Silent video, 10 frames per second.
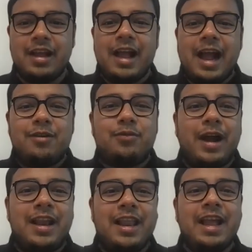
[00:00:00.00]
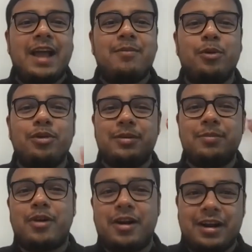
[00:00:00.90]
And finally, and most
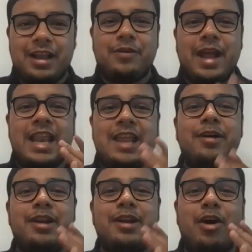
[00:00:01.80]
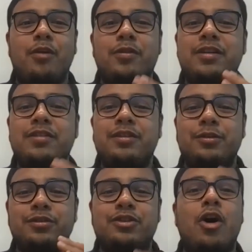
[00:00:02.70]
importantly, if anyone offers
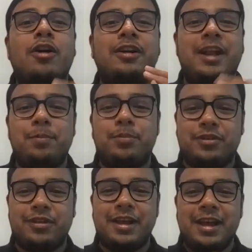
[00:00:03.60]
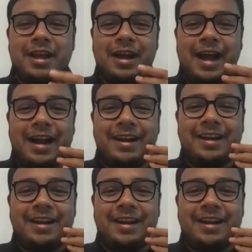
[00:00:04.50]
you stock tips and